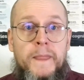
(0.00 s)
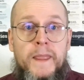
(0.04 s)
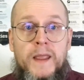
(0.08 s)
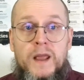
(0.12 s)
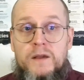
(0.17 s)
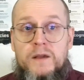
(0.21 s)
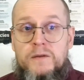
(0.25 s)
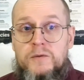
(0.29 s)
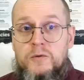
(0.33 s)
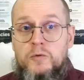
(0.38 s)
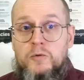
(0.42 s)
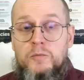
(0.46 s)

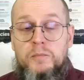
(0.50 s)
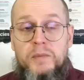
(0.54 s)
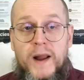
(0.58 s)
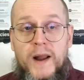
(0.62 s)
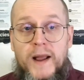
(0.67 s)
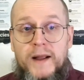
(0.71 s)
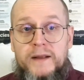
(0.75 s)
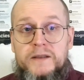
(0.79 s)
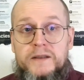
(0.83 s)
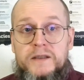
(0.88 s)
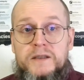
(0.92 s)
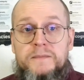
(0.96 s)
through
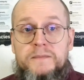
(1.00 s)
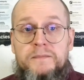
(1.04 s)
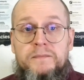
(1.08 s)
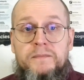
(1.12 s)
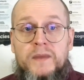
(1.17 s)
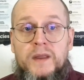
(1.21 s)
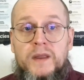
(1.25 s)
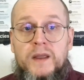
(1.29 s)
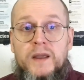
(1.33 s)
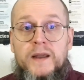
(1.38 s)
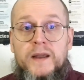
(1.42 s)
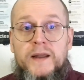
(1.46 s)
practice
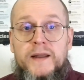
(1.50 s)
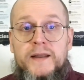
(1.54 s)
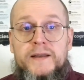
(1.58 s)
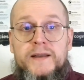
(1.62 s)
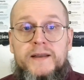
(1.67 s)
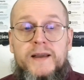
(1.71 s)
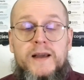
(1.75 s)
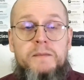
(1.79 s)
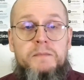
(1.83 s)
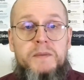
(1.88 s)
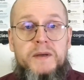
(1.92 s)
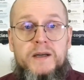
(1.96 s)
it
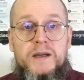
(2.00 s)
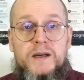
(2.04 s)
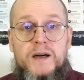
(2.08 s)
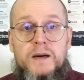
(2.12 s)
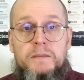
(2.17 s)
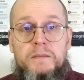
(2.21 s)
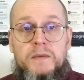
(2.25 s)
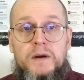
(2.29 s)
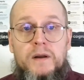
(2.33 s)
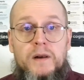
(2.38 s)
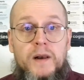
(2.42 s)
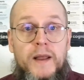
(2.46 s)
can
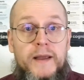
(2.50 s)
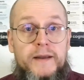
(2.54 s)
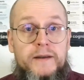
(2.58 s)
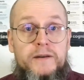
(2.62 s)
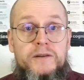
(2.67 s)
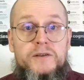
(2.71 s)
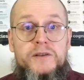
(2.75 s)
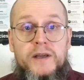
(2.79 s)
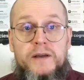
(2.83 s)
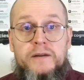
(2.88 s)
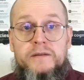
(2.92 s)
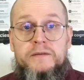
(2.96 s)
become like a
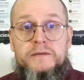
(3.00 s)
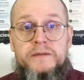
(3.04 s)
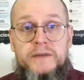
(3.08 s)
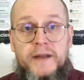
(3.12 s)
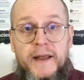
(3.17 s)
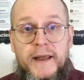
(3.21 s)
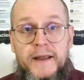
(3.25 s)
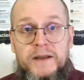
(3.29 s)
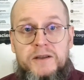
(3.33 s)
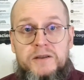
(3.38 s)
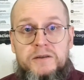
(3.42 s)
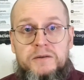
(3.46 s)
second
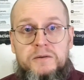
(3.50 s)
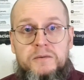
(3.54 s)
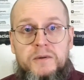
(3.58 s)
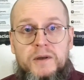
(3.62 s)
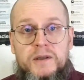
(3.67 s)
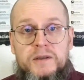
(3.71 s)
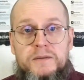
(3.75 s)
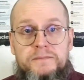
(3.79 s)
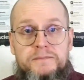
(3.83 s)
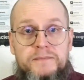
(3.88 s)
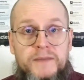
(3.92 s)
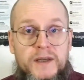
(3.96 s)
nature to
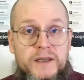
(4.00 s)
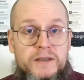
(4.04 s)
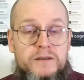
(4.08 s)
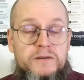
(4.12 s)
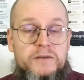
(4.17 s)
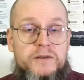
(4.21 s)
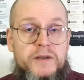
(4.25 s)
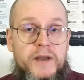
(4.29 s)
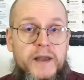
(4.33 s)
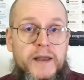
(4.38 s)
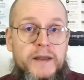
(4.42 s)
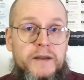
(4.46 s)
us, as the
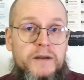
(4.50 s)
saying